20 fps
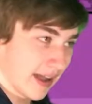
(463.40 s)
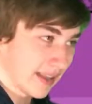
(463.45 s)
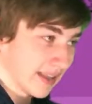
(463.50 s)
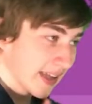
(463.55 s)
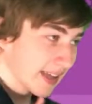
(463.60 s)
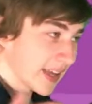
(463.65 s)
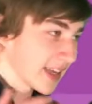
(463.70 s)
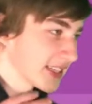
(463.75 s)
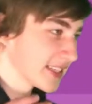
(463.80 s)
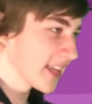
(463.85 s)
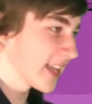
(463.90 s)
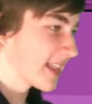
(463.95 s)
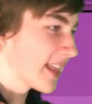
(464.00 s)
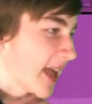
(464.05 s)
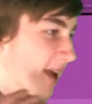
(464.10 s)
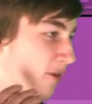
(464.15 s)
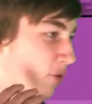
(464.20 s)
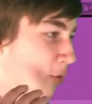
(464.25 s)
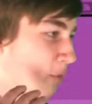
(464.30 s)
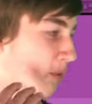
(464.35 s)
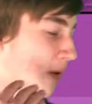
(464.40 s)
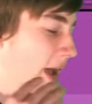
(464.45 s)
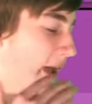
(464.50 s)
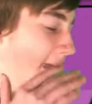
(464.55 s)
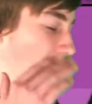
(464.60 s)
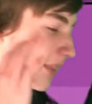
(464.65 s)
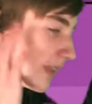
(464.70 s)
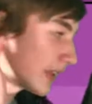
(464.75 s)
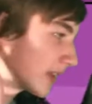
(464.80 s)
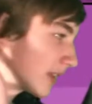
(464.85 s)
Like I said, that will
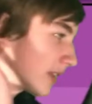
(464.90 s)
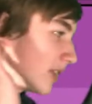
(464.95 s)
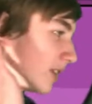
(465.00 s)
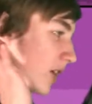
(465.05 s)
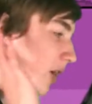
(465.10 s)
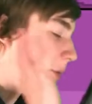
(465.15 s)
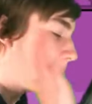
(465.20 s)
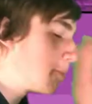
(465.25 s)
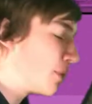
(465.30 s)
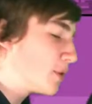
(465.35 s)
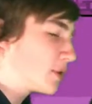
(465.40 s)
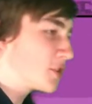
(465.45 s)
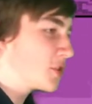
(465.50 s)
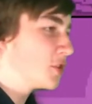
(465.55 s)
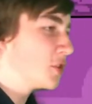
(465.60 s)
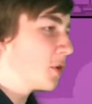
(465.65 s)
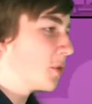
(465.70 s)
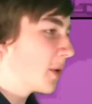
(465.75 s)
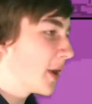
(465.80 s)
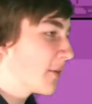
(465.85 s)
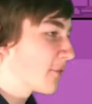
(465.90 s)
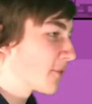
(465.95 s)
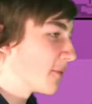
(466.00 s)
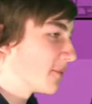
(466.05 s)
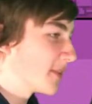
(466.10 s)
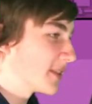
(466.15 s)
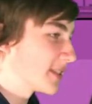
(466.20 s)
probably, like, you know, push you away from